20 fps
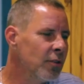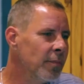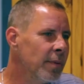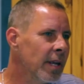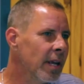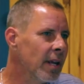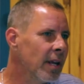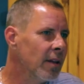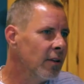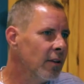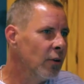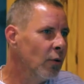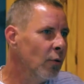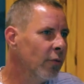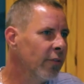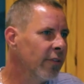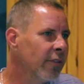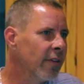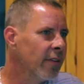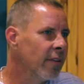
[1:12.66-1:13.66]
know, be
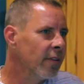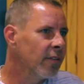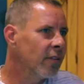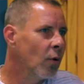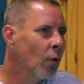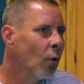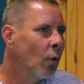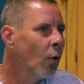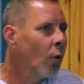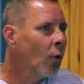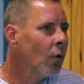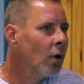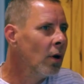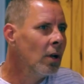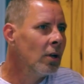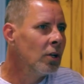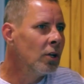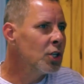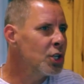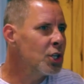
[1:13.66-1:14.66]
used to the whole camera
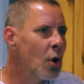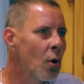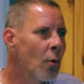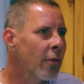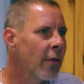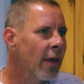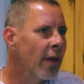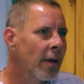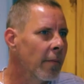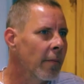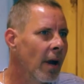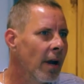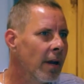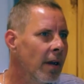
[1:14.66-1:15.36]
thing by now." Well,